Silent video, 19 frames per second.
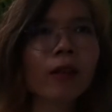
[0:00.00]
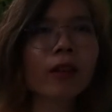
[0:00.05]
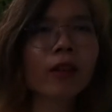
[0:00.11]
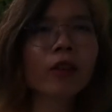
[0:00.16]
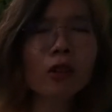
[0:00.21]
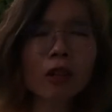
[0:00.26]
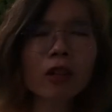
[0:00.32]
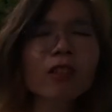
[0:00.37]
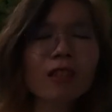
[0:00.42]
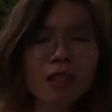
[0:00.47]

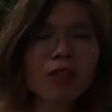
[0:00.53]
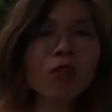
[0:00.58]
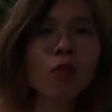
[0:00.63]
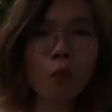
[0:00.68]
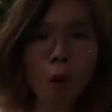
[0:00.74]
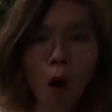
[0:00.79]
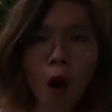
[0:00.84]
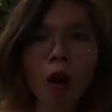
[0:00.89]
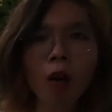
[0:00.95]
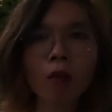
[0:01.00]
you could still
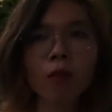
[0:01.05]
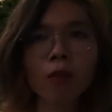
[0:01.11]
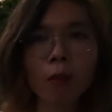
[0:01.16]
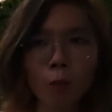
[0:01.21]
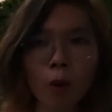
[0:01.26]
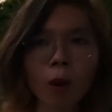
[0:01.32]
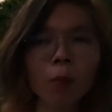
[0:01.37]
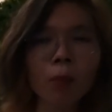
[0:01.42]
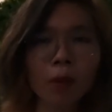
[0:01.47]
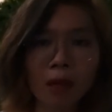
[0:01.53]
walk from
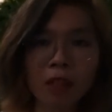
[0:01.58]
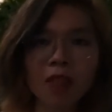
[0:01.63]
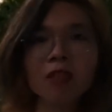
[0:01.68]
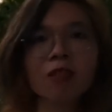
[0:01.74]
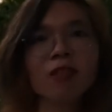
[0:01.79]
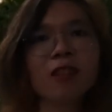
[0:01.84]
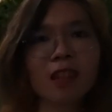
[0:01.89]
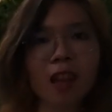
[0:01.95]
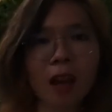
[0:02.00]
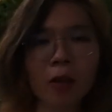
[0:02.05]
one place
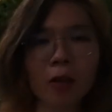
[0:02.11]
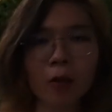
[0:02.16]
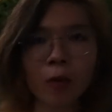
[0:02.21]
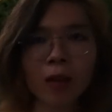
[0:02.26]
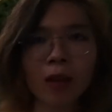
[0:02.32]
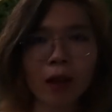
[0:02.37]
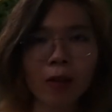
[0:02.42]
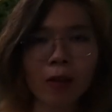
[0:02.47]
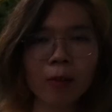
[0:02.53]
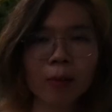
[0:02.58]
to the other
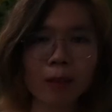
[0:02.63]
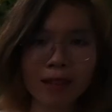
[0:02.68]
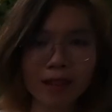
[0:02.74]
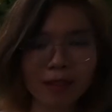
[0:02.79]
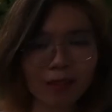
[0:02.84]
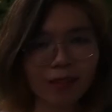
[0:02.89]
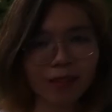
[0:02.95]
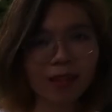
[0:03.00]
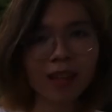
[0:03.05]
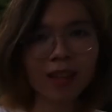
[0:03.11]
without it
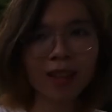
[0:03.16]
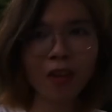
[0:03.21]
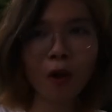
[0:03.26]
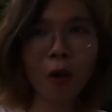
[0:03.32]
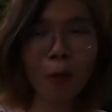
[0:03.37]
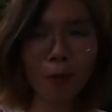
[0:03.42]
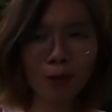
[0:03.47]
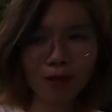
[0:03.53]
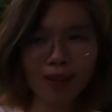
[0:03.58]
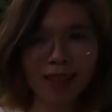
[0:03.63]
being
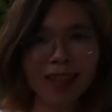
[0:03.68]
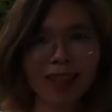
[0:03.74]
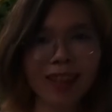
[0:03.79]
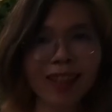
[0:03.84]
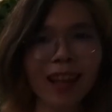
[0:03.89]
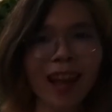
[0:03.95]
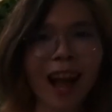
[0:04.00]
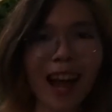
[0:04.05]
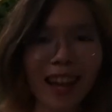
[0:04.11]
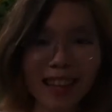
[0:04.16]
almost like
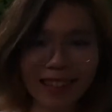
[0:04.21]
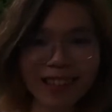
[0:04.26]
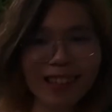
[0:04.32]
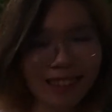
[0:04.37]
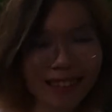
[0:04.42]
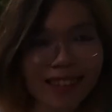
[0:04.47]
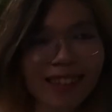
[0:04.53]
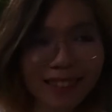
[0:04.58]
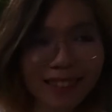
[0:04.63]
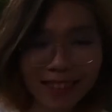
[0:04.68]

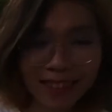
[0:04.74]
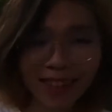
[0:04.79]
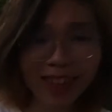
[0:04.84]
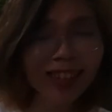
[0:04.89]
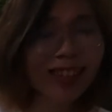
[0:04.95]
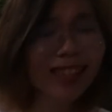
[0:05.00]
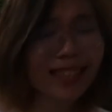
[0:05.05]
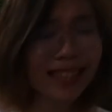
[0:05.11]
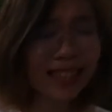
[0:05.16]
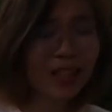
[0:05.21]
hiking, you know.
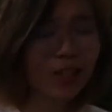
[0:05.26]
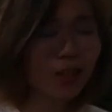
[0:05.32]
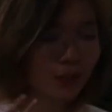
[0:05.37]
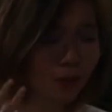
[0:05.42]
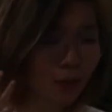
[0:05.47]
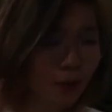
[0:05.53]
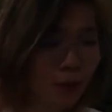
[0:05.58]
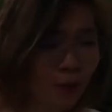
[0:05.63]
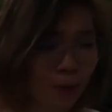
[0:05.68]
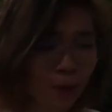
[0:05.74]
It, it's
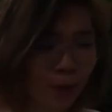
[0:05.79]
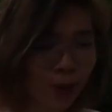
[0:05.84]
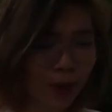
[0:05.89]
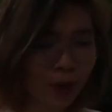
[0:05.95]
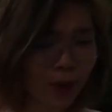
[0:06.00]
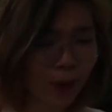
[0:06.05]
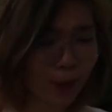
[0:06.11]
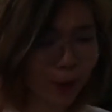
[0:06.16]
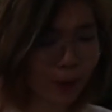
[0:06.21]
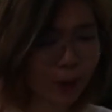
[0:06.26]
still
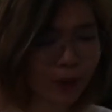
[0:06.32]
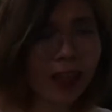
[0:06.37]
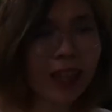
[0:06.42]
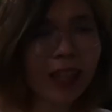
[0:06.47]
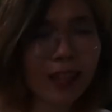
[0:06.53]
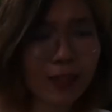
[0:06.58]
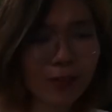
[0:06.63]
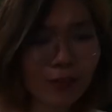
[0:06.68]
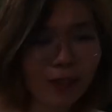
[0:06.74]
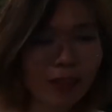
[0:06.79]

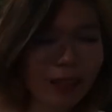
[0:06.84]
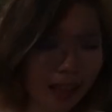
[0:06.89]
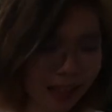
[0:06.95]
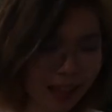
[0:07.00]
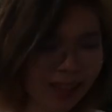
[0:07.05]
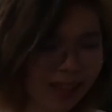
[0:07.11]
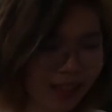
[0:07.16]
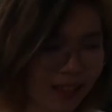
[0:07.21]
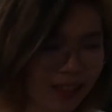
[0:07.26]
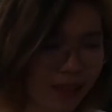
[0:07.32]
really really
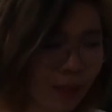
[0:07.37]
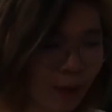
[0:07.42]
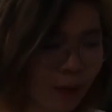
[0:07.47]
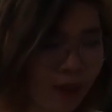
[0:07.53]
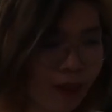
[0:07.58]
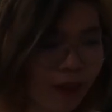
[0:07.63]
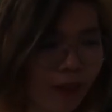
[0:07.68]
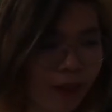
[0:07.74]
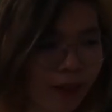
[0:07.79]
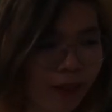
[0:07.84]

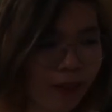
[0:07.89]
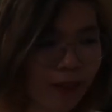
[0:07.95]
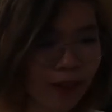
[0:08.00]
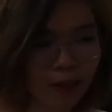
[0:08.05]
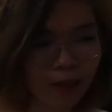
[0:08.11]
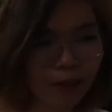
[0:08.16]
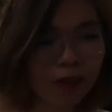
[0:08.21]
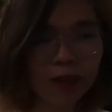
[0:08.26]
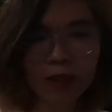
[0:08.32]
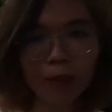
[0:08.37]
accessible you
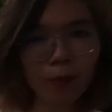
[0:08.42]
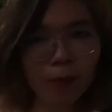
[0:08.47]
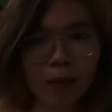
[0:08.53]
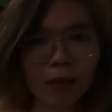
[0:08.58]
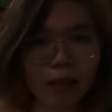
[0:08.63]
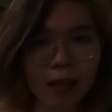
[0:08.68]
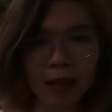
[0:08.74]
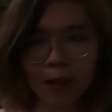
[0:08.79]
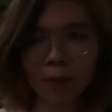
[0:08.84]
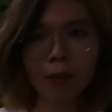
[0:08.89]
know for
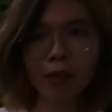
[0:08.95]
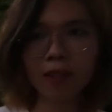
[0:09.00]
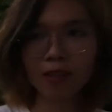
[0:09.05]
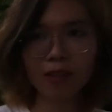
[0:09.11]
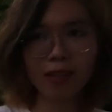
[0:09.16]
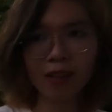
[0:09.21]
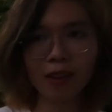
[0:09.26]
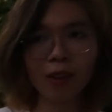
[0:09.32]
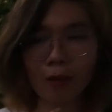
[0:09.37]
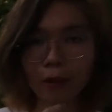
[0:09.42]
somebody like me
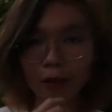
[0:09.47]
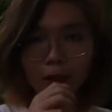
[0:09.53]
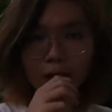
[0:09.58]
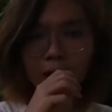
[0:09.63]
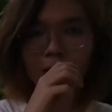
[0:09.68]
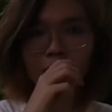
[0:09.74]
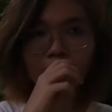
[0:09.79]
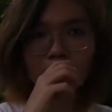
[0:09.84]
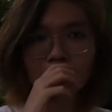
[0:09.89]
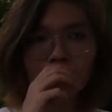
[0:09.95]
just like going there
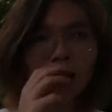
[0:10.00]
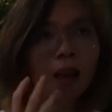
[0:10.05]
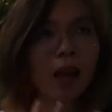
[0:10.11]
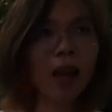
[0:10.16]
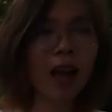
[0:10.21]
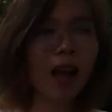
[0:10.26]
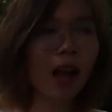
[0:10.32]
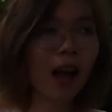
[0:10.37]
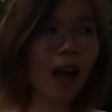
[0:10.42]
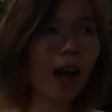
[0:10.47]
and just
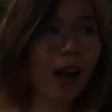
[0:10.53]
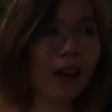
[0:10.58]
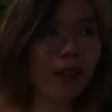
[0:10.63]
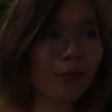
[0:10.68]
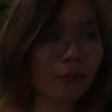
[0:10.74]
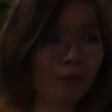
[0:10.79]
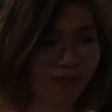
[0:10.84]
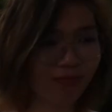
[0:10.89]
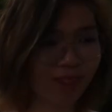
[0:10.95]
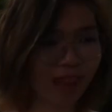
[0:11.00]
i
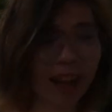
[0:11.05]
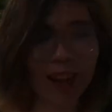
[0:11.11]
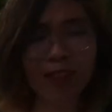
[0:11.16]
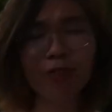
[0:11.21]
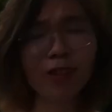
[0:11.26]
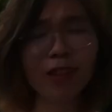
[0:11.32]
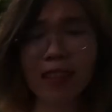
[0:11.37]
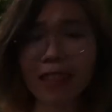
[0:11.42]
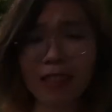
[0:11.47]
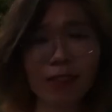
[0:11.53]
i
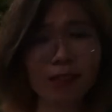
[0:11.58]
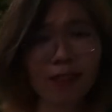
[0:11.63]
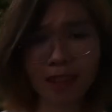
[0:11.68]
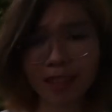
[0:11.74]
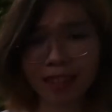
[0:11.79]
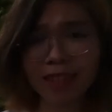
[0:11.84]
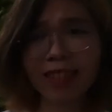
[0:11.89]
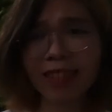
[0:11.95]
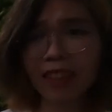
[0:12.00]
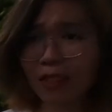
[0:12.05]
really
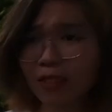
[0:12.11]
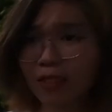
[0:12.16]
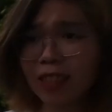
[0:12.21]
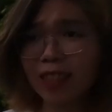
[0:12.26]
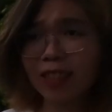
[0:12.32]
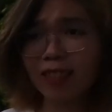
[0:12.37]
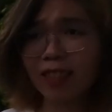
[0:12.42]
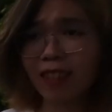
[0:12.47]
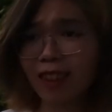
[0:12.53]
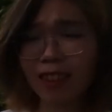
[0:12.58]
fucking love
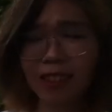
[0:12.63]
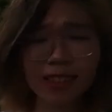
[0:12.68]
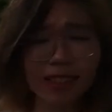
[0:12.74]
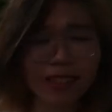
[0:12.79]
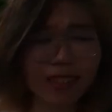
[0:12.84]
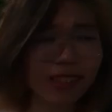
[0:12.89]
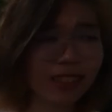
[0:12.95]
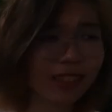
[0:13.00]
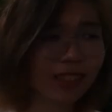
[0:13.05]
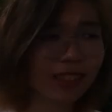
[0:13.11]
it
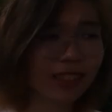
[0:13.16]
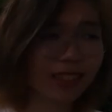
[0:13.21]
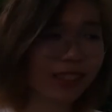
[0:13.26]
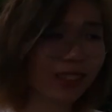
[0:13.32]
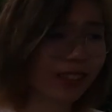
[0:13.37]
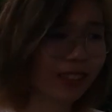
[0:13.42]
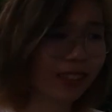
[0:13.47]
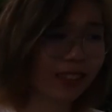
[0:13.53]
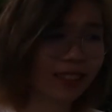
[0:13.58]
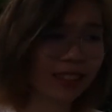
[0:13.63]
honestly and
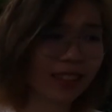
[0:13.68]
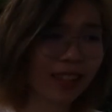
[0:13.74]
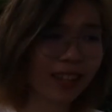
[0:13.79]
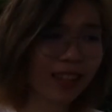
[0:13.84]
just